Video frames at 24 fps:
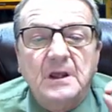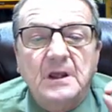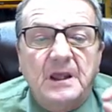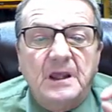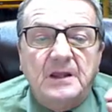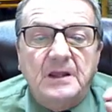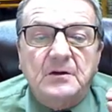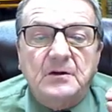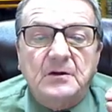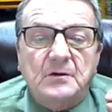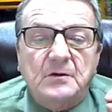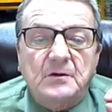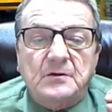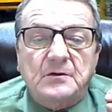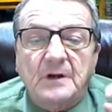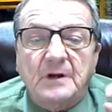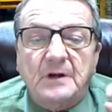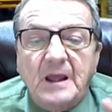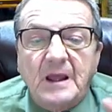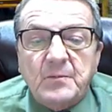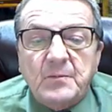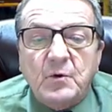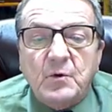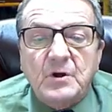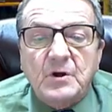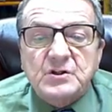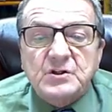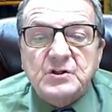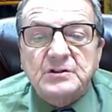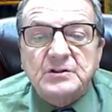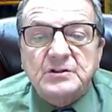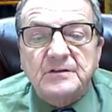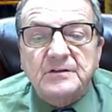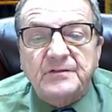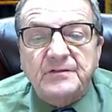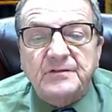And
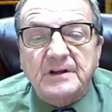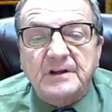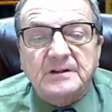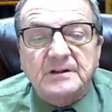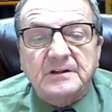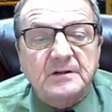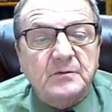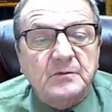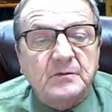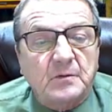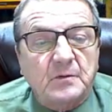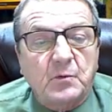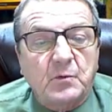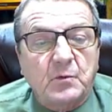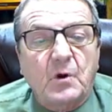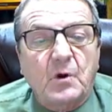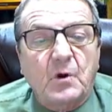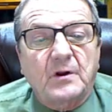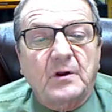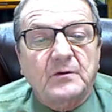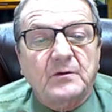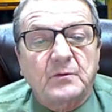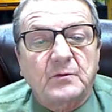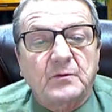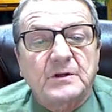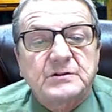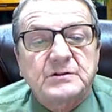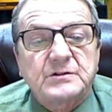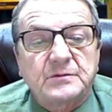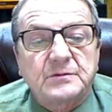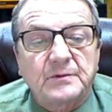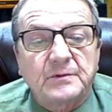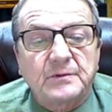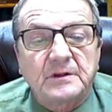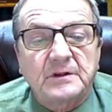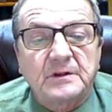collaboration effectively with a broader range
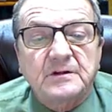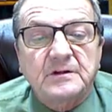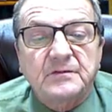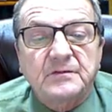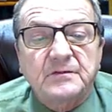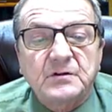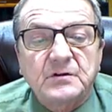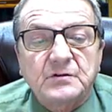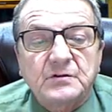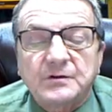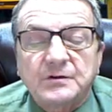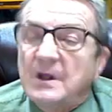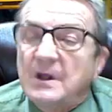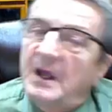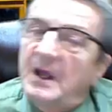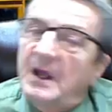of individuals.